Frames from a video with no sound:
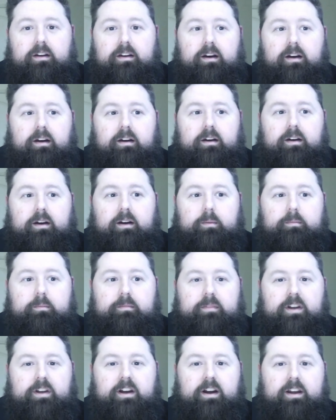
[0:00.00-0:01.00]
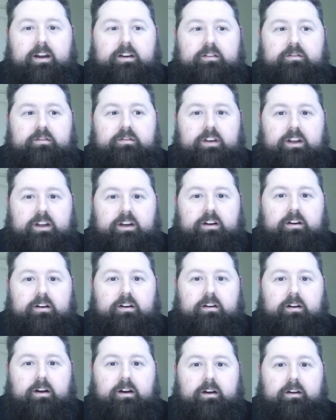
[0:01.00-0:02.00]
kind of
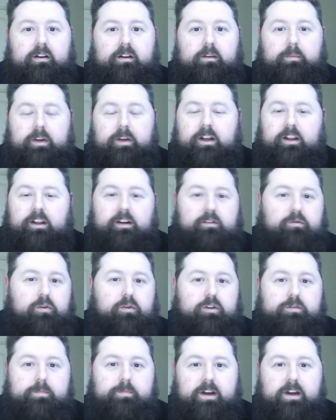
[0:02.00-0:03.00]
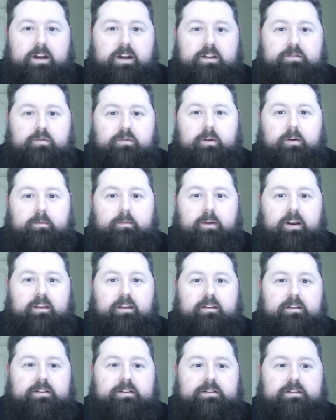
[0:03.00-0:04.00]
near Hill Air Force Base, for anybody
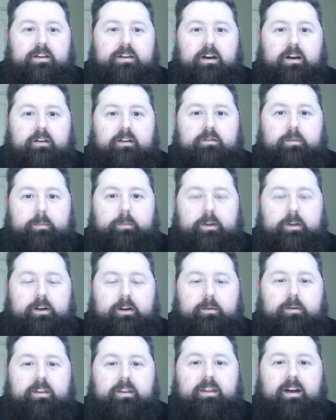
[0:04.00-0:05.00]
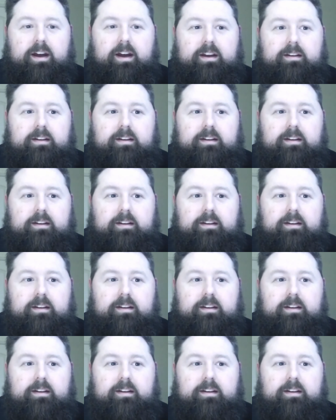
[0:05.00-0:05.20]
that's familiar with that.